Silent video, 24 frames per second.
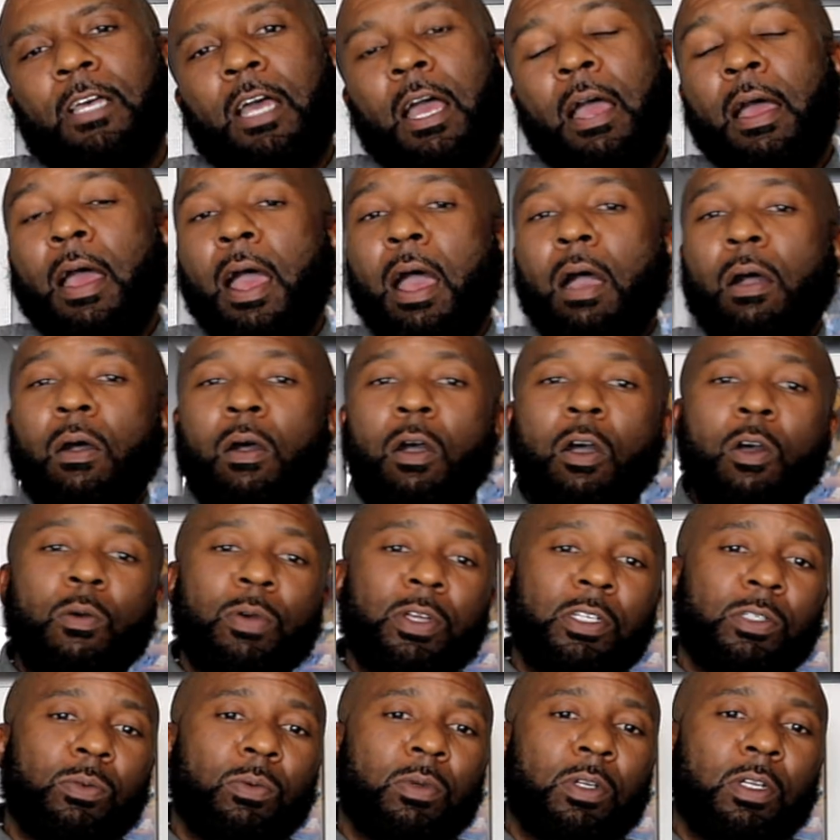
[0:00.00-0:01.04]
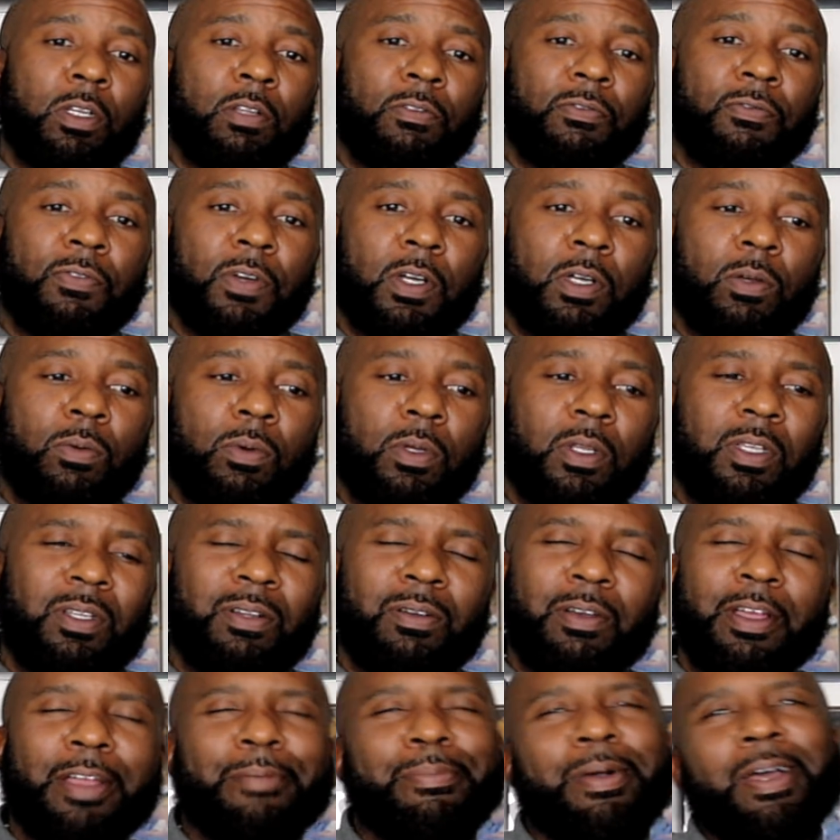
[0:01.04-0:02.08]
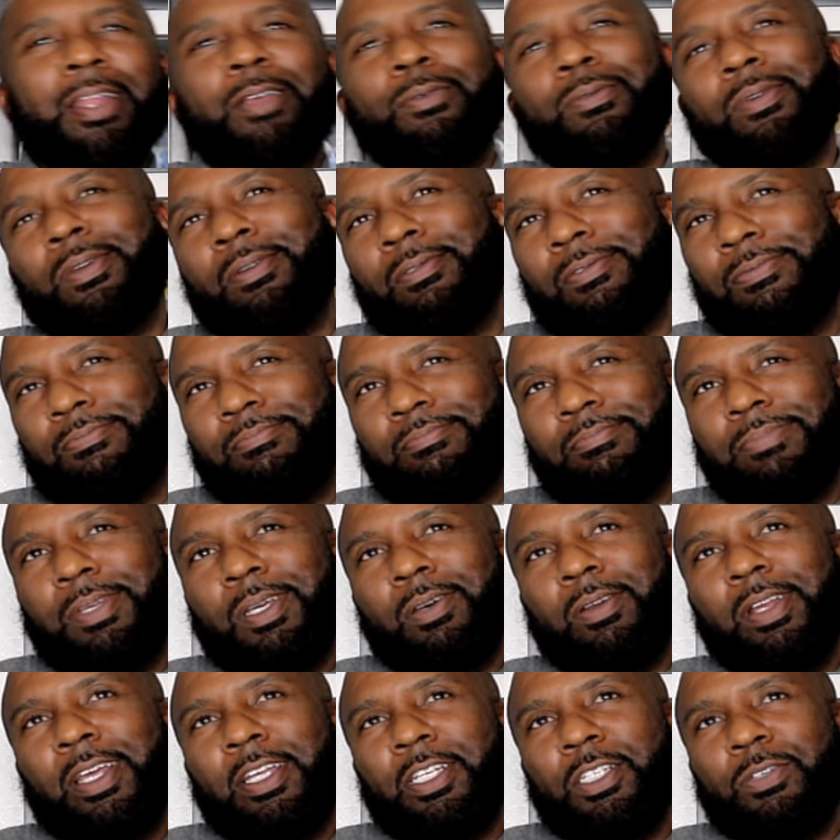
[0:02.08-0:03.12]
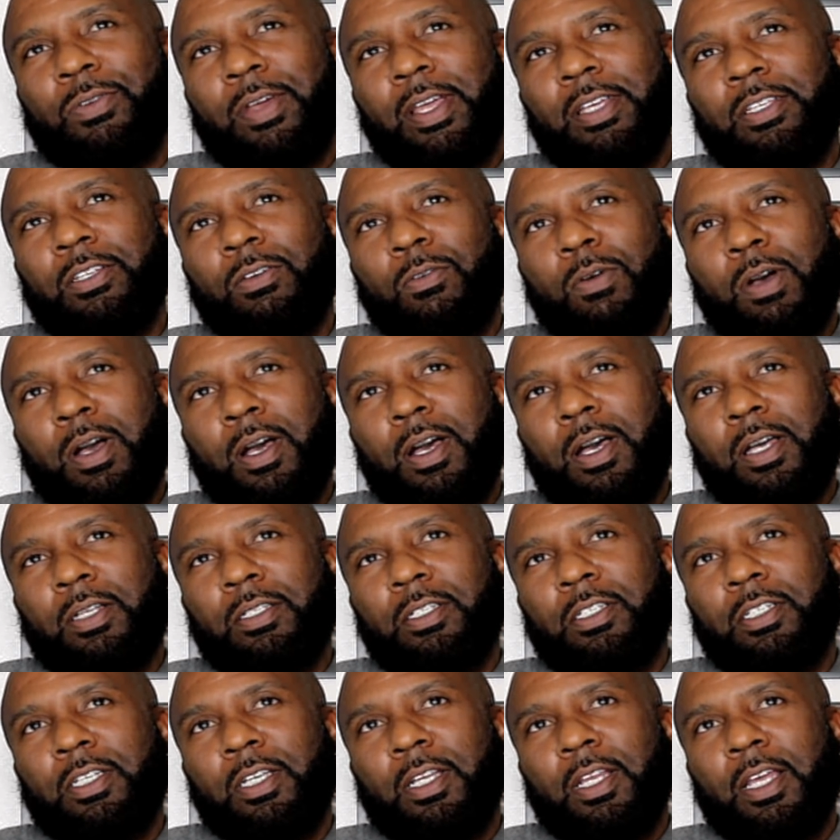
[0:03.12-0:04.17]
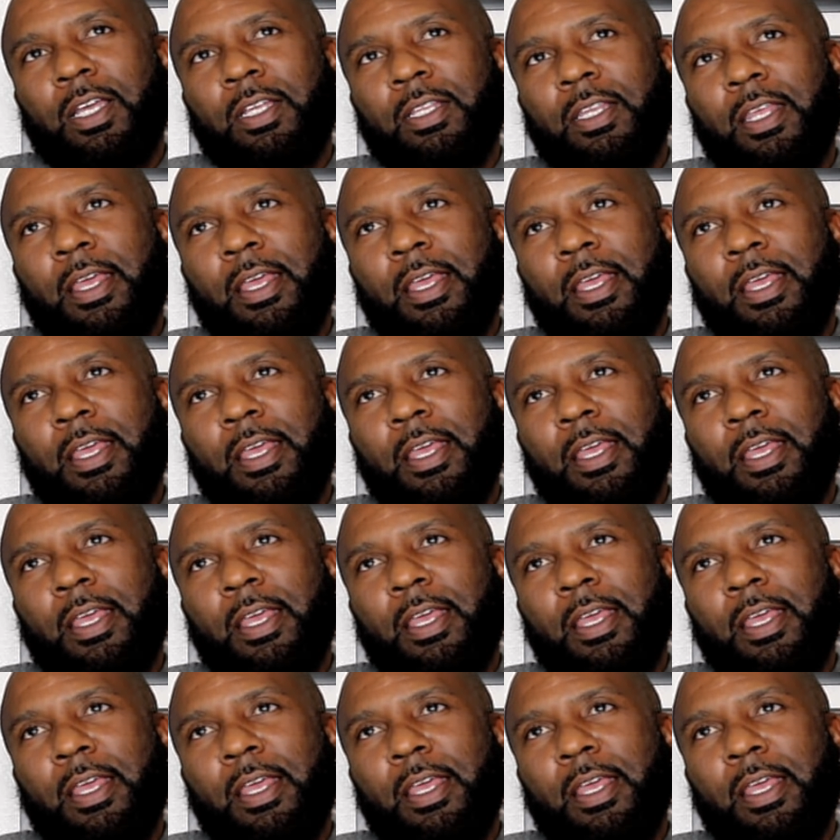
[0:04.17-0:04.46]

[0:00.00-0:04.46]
I always wanted to fuck with, you know, everybody wanted to be on that Dre squad and shit like